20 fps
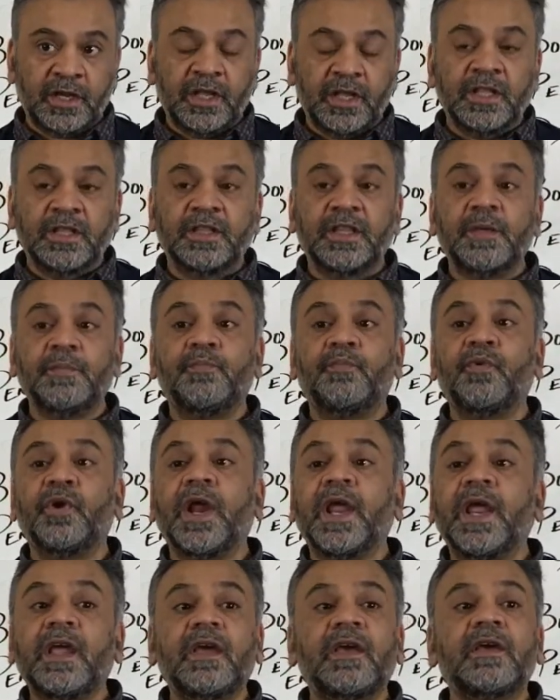They
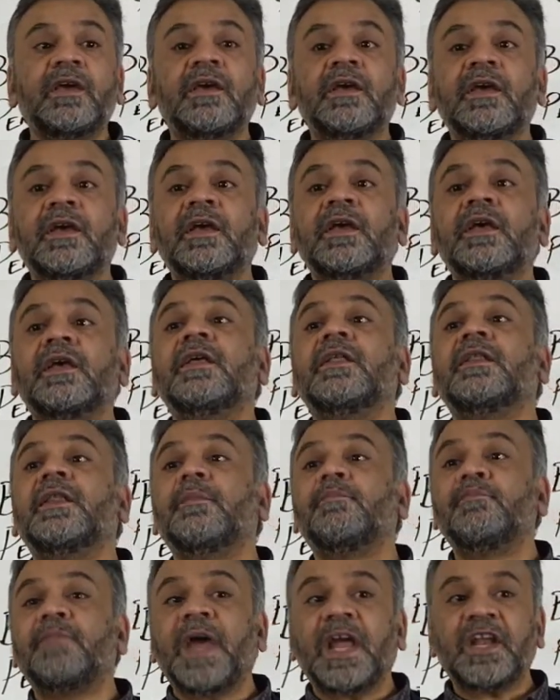break the
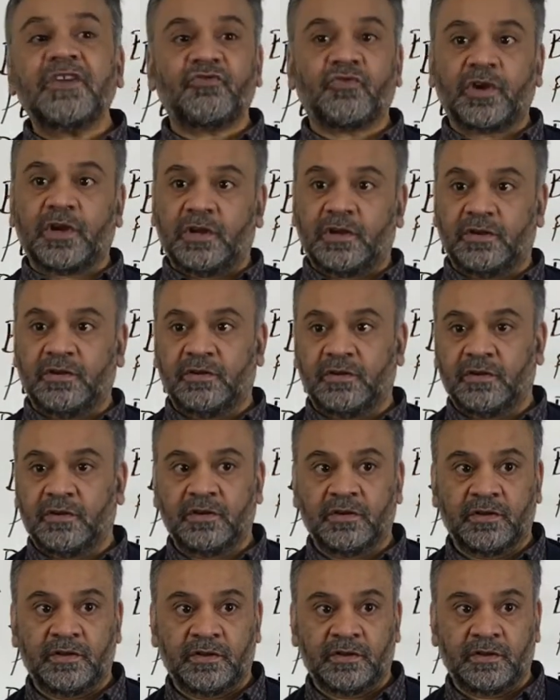pattern.
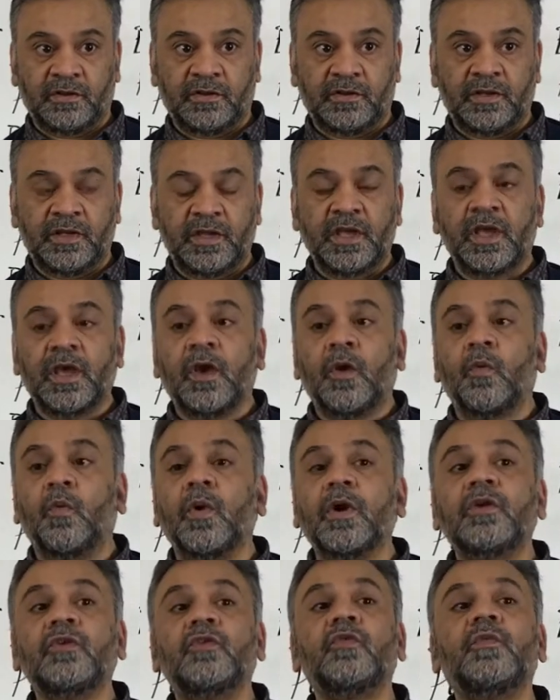
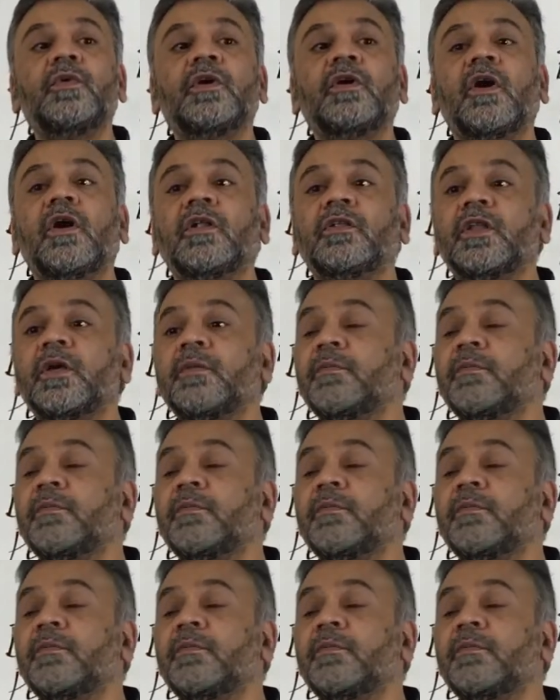What do we call them?